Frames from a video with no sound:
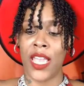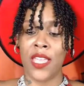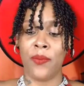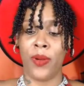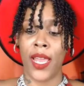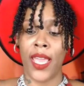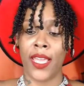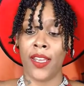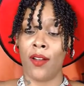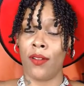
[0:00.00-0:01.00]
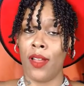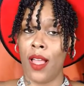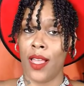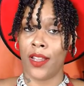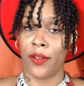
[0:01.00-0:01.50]
that he planned on
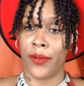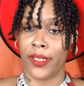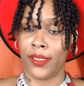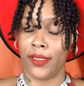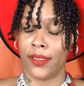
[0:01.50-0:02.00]
conquering.